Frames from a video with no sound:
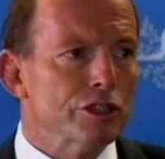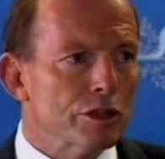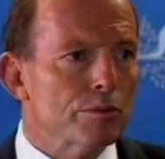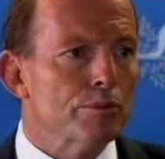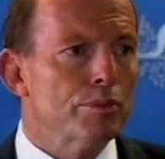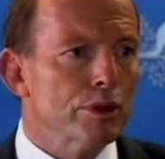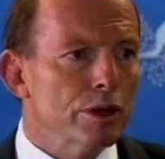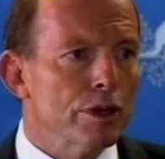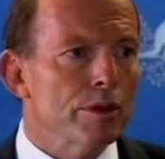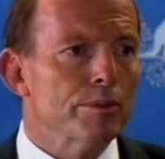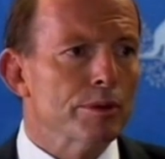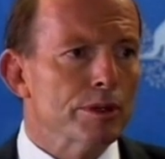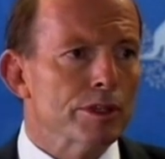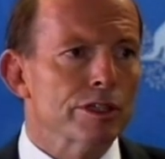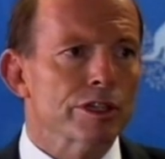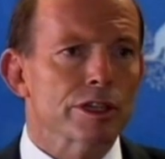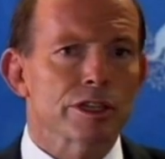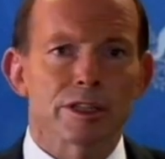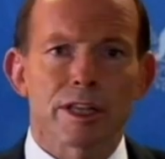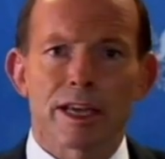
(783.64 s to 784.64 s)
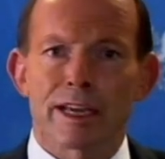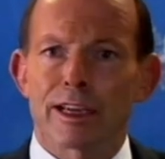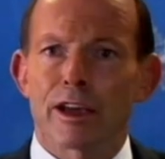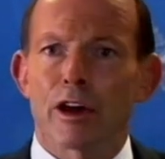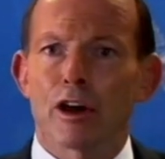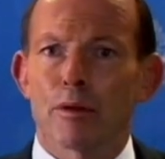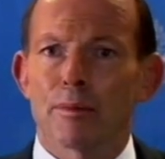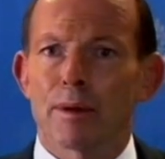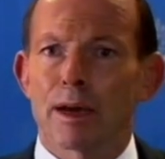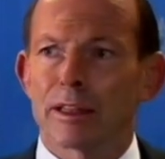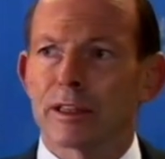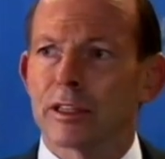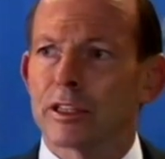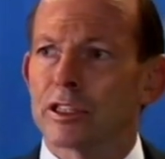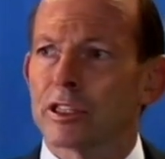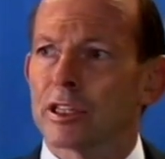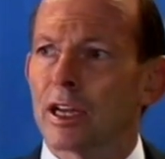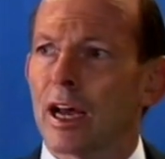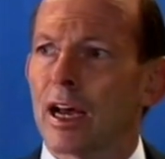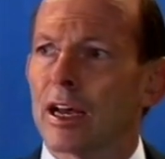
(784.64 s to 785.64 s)
and purpose as they go about
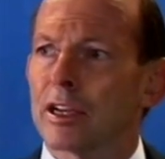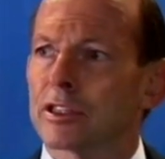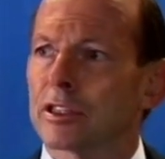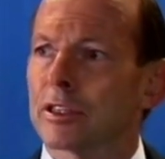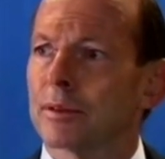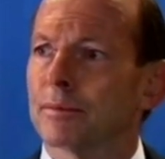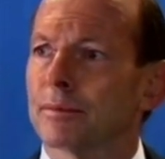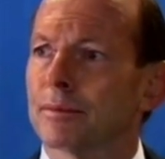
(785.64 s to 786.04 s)
this task.